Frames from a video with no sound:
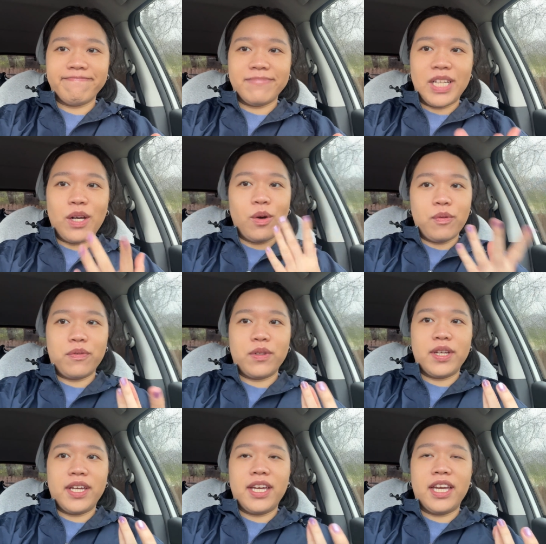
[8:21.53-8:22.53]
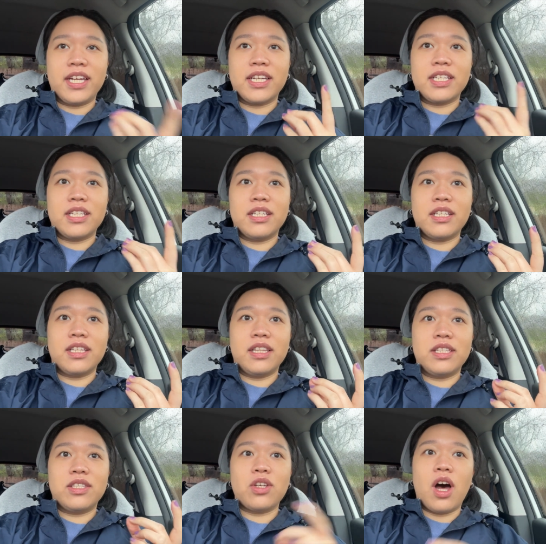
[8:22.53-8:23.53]
hopefully it
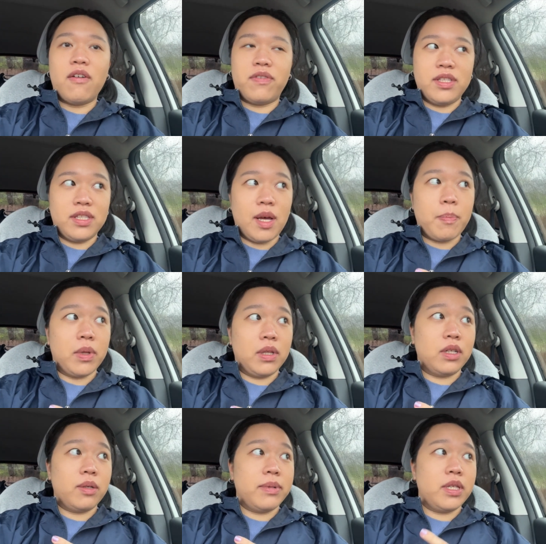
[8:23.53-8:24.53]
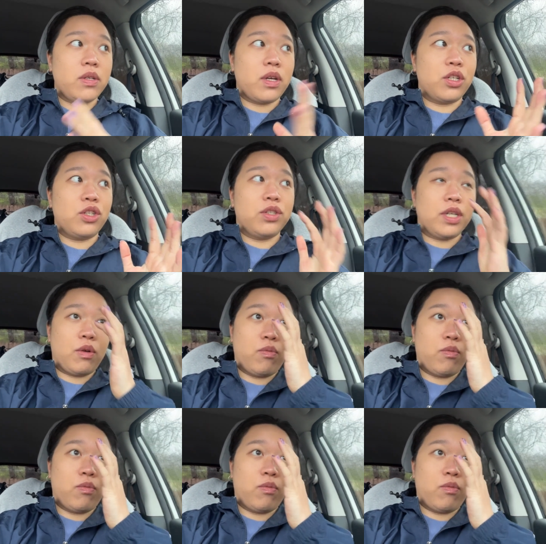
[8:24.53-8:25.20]
softens up a little bit so I can just like